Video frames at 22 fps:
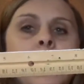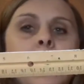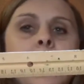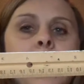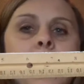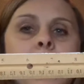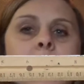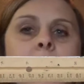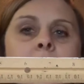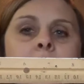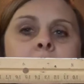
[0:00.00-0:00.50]

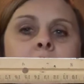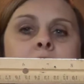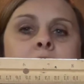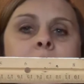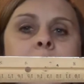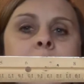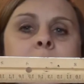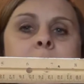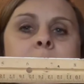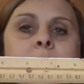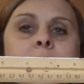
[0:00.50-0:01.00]
It
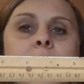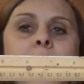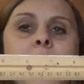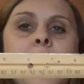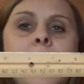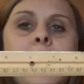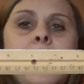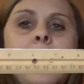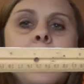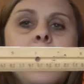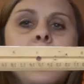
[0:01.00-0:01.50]
just
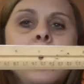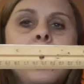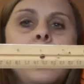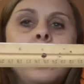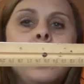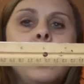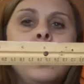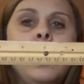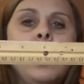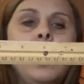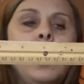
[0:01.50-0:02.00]
said
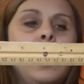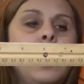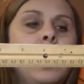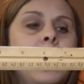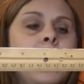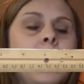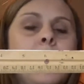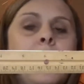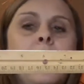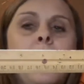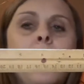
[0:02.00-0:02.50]
it
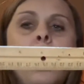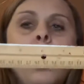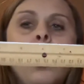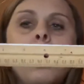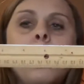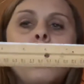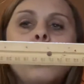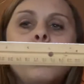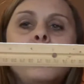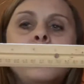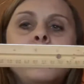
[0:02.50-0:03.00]
can
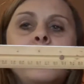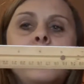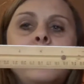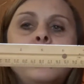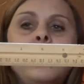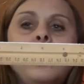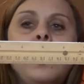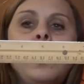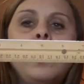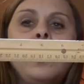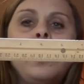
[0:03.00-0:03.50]
go to
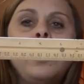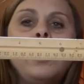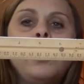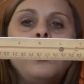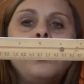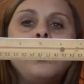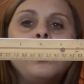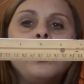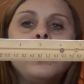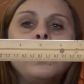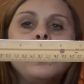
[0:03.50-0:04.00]
10
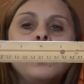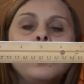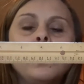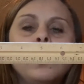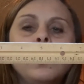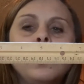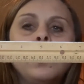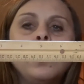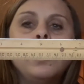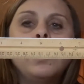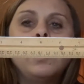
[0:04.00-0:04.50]
inches.
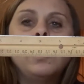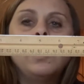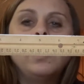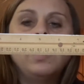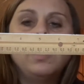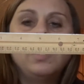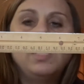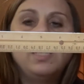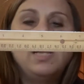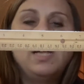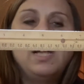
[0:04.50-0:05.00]

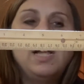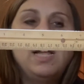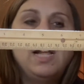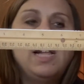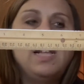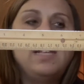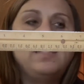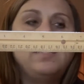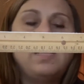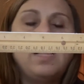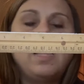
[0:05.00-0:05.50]

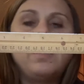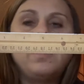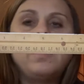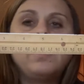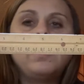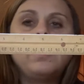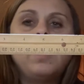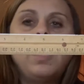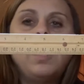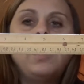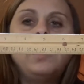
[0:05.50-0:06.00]
Is that the
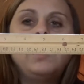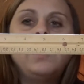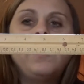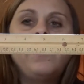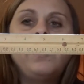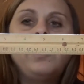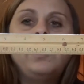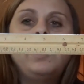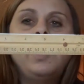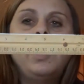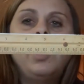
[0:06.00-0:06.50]
size of
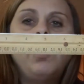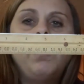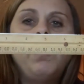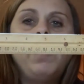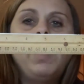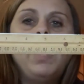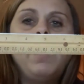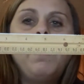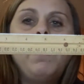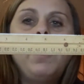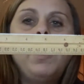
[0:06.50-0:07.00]
a dinner
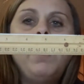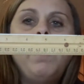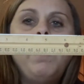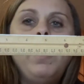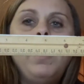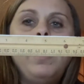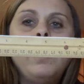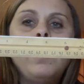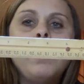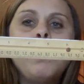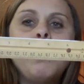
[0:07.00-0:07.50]
plate
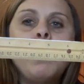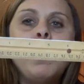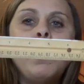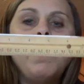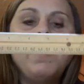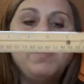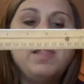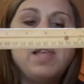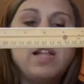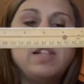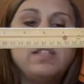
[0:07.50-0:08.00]
maybe?
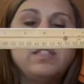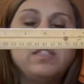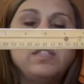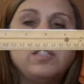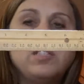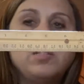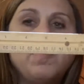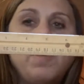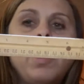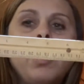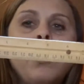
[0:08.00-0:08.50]
Maybe that's the
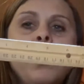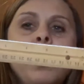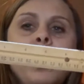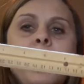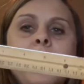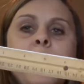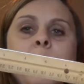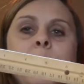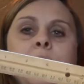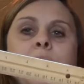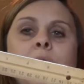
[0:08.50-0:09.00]
spider that
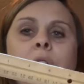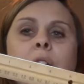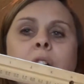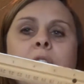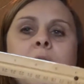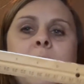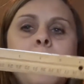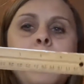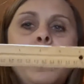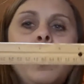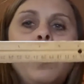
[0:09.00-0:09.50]
they were
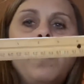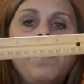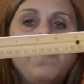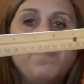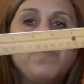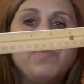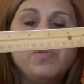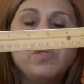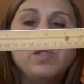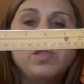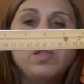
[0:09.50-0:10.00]
talking about.
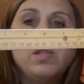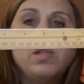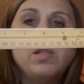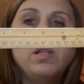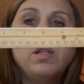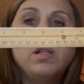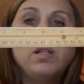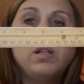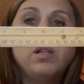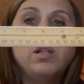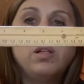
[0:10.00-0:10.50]

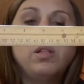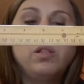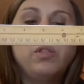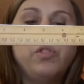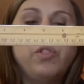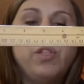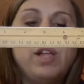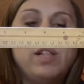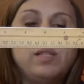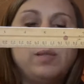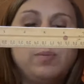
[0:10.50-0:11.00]

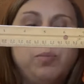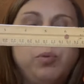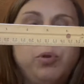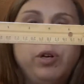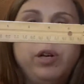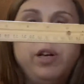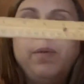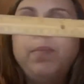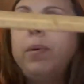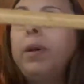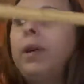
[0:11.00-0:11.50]
That's
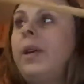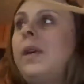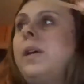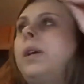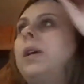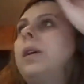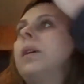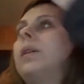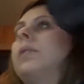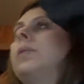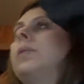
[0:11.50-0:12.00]
pretty big.